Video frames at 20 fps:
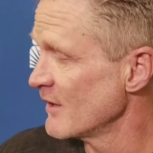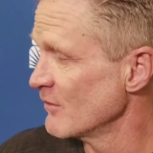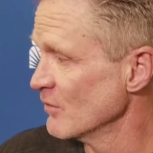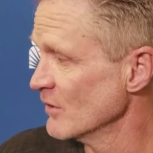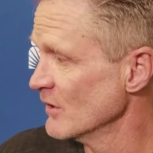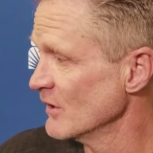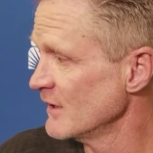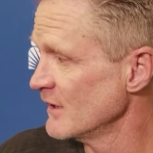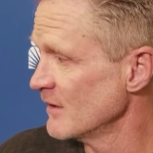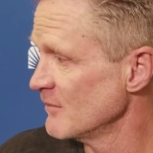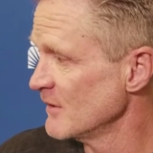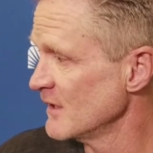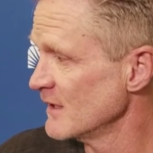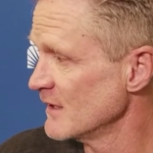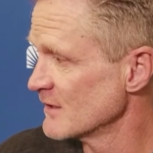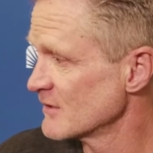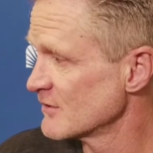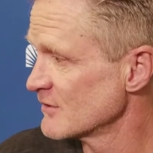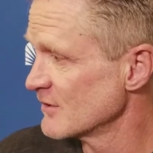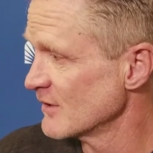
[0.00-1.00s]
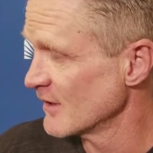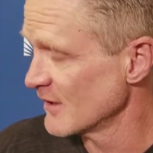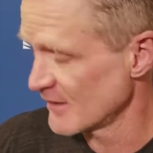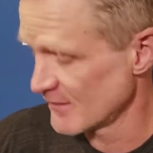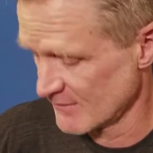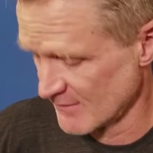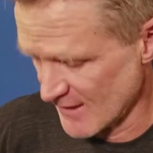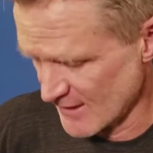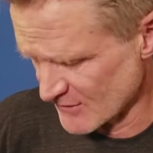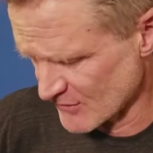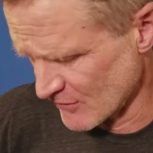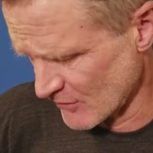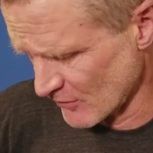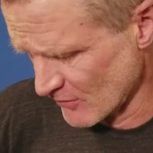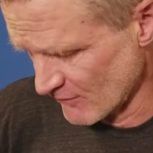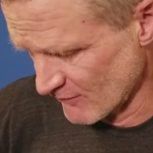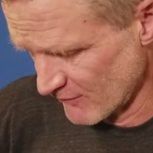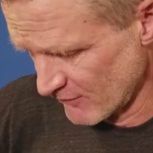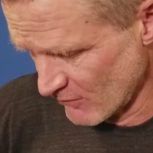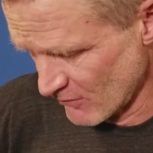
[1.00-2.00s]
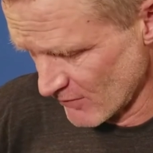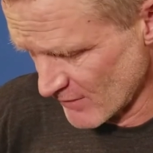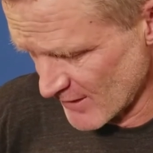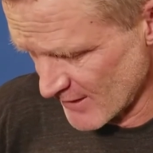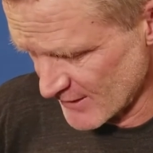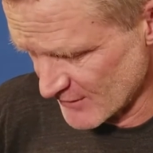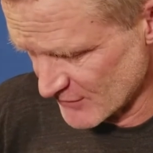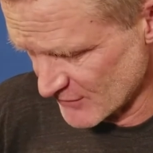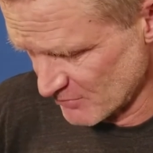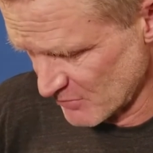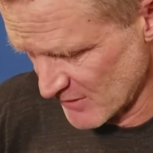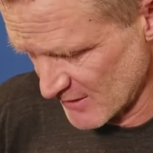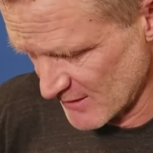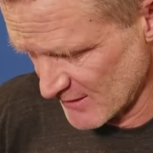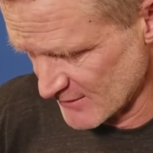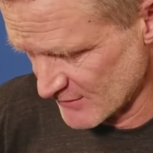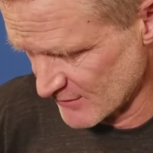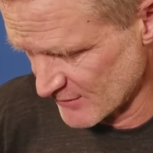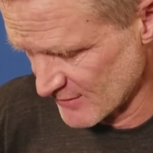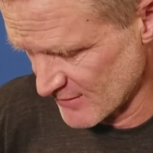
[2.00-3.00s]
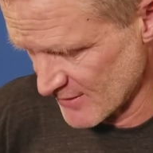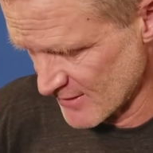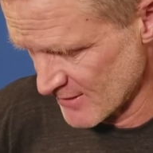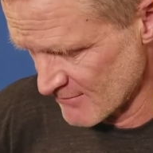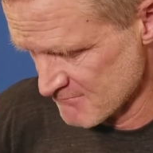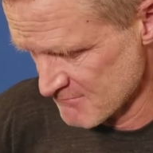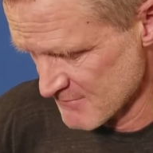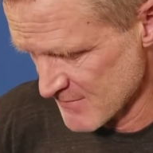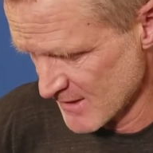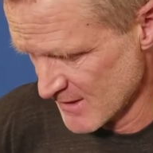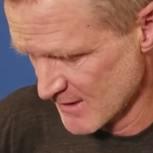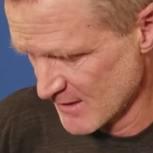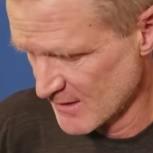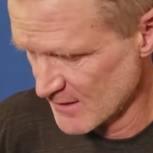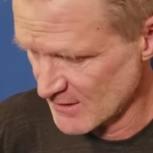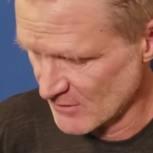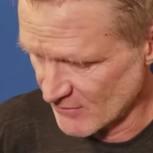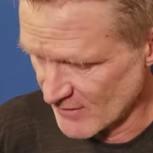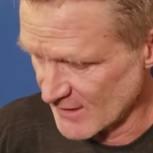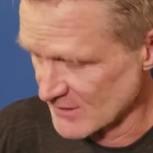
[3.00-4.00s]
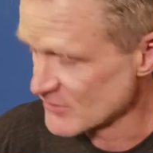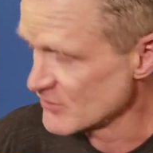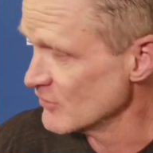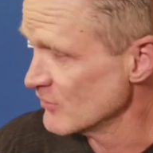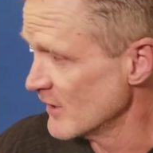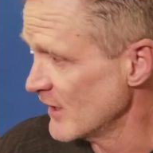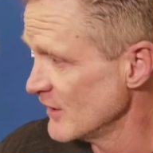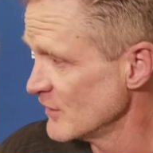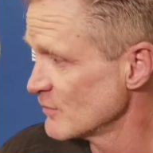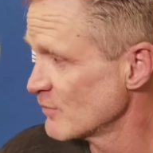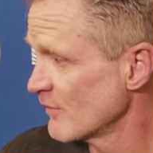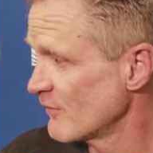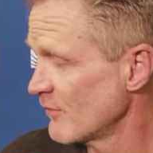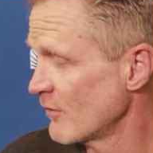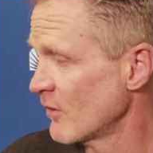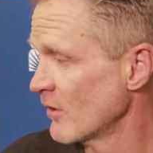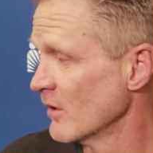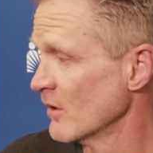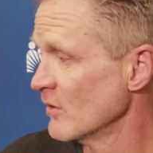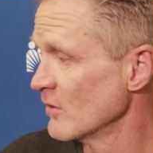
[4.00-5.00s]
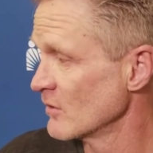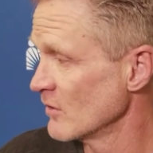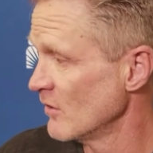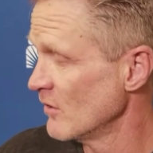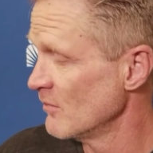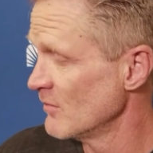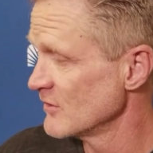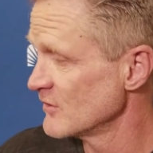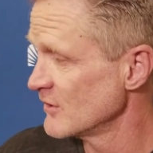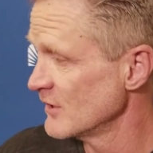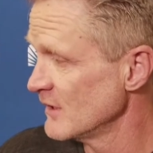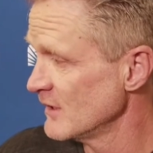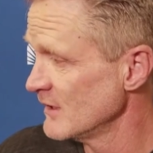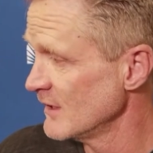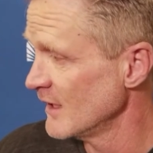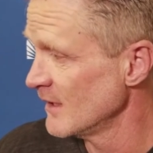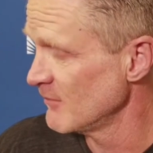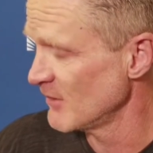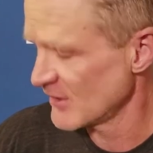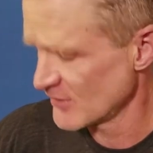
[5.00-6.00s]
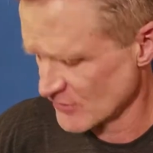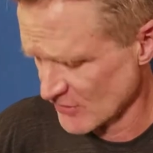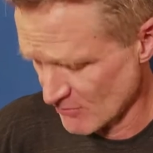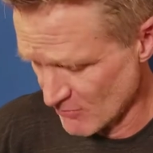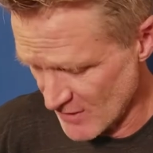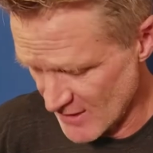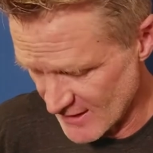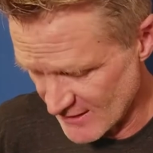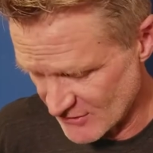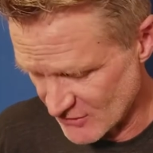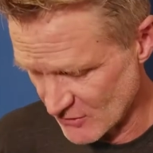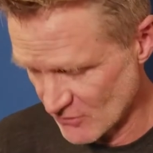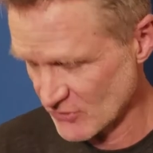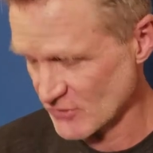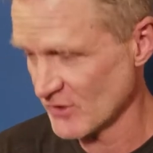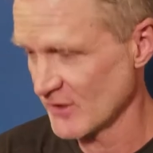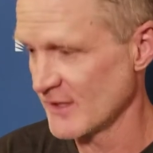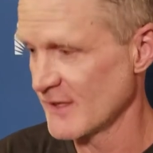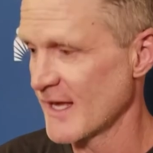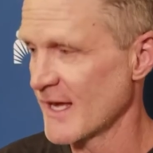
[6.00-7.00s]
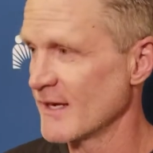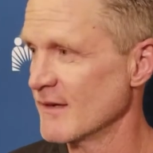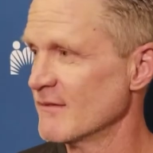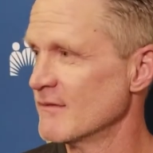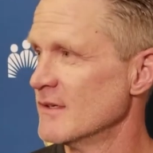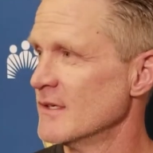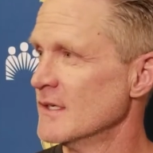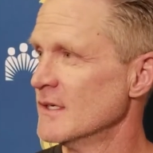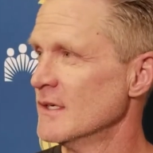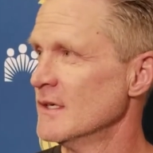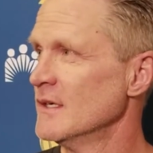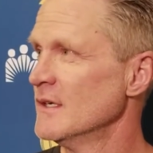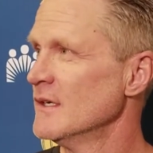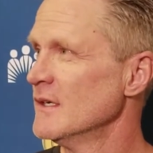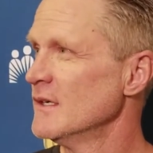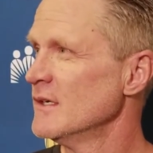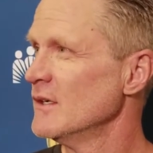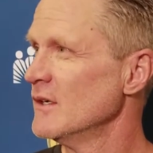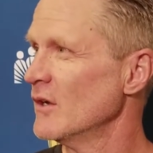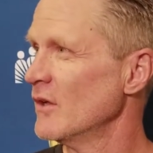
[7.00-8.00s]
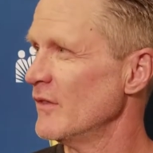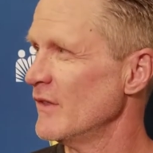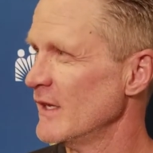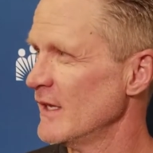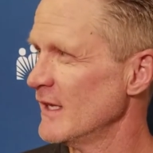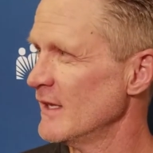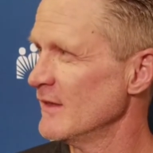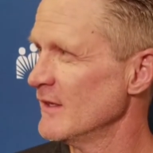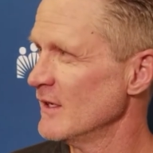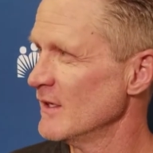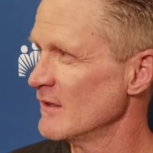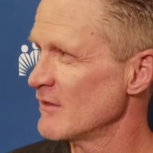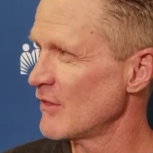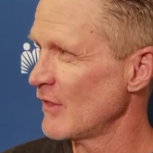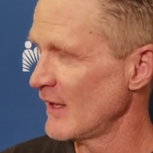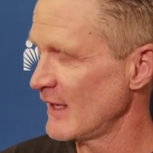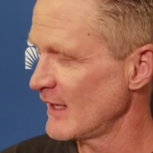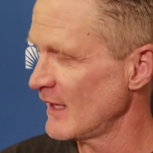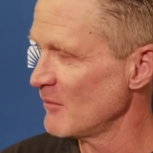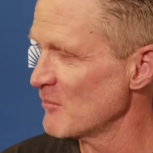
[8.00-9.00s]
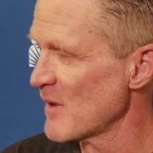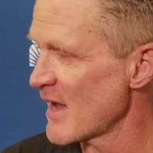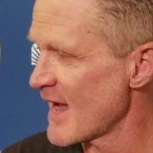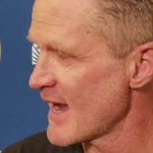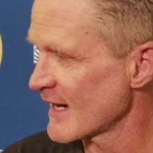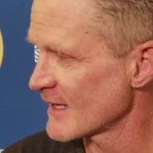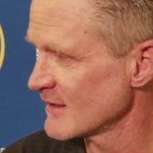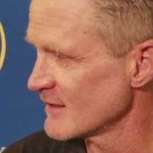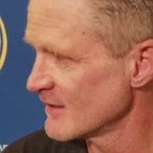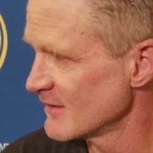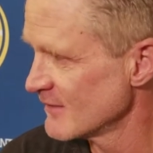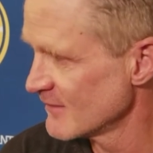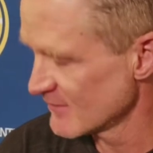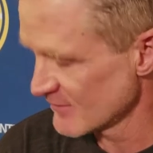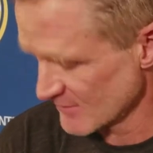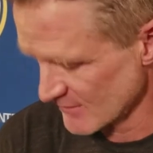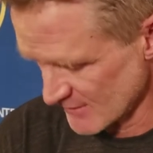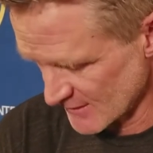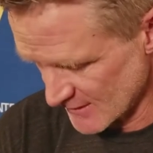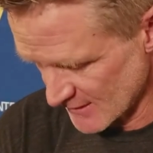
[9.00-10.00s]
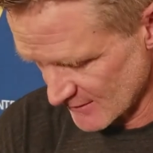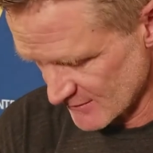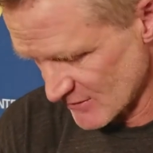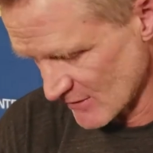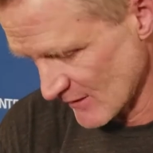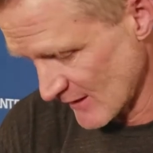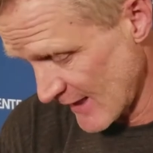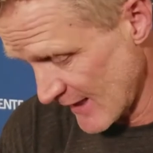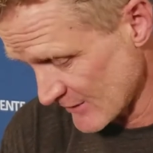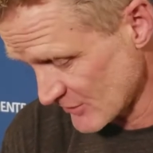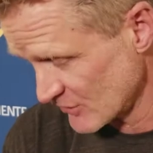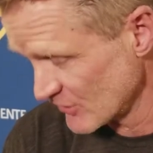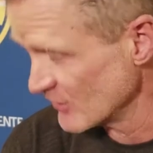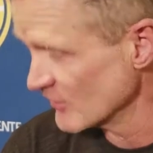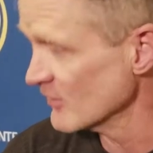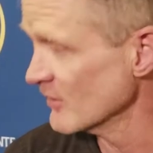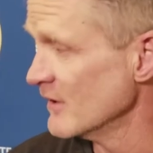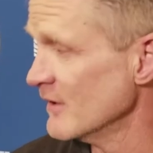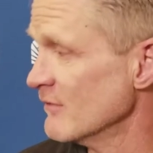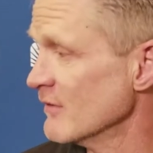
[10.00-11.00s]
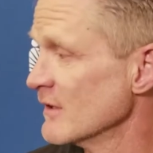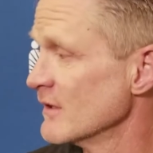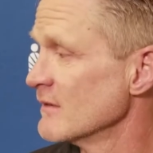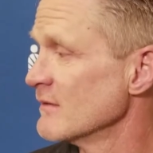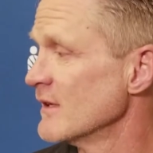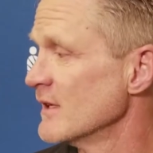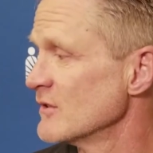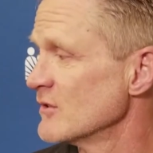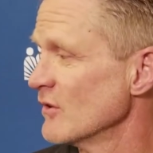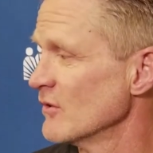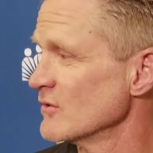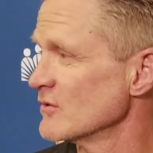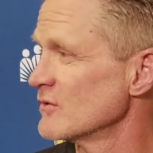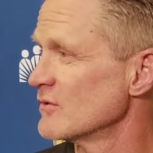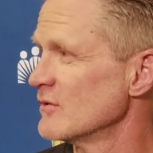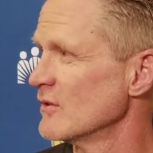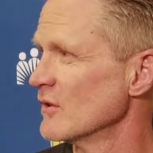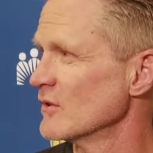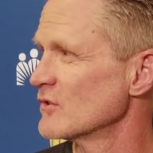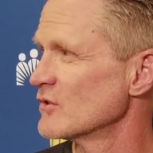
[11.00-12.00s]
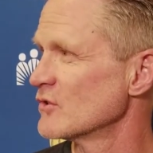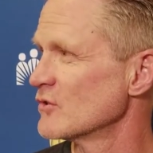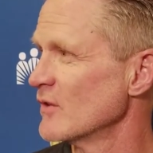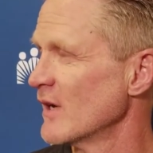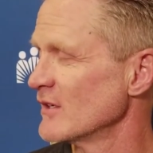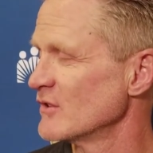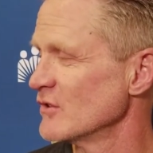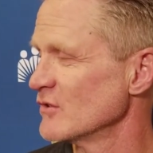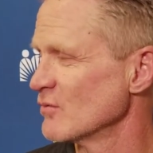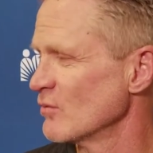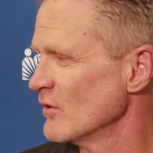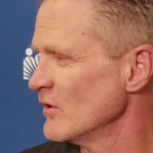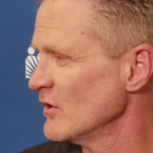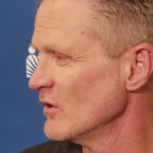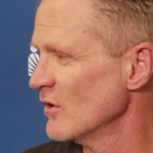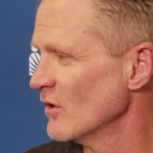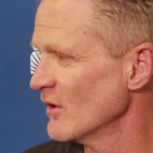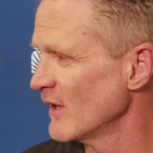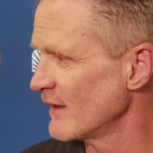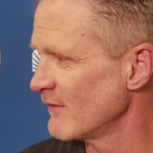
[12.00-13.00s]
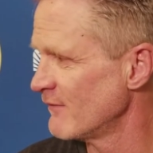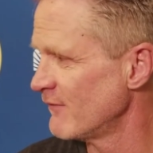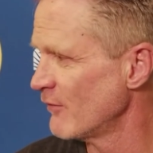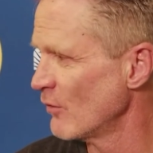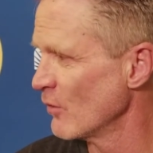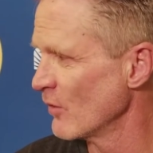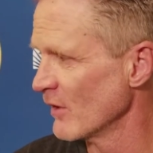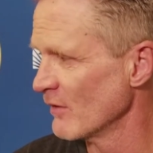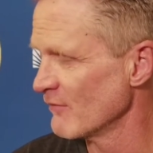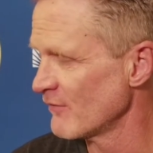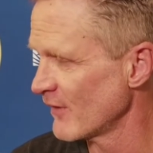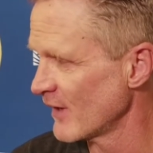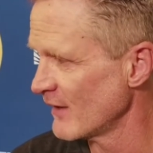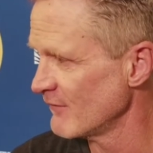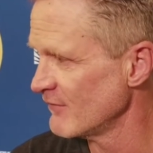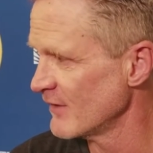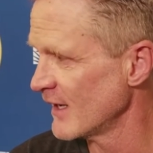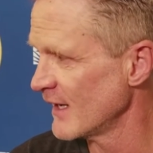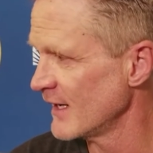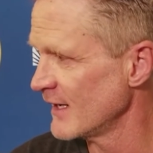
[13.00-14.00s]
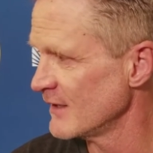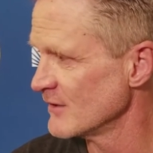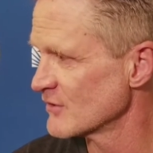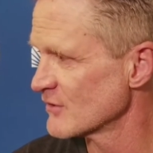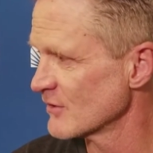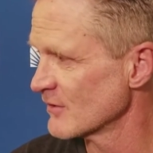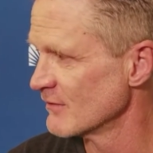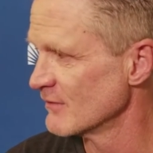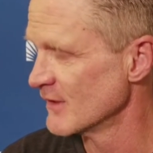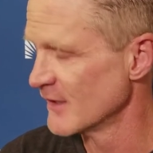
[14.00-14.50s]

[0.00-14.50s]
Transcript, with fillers: really. I mean, it's uh, yeah, it's third and four nights, but it's um, you know we get two days before our Oklahoma City game. It, to me, it's usually that you know the and the thinking back uh, to last year, even it's those, those stretches where you go like four and five nights or